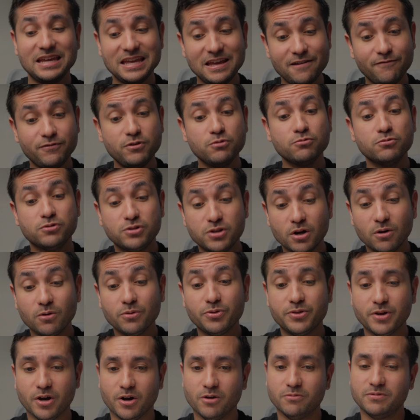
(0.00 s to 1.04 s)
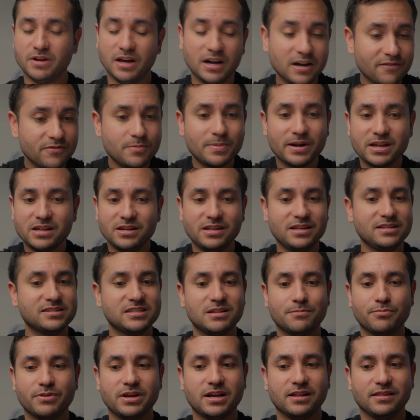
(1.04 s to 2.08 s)
If you don't though, not everybody needs to
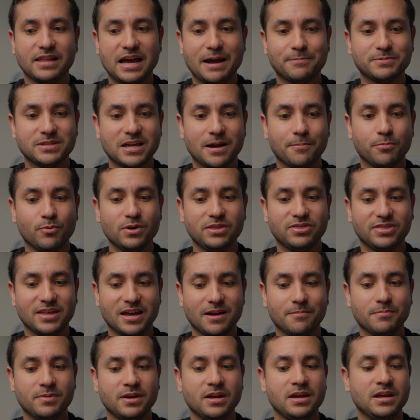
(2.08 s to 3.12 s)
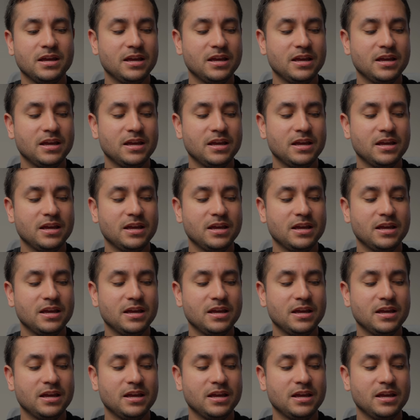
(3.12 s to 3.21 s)
bring a laptop with them.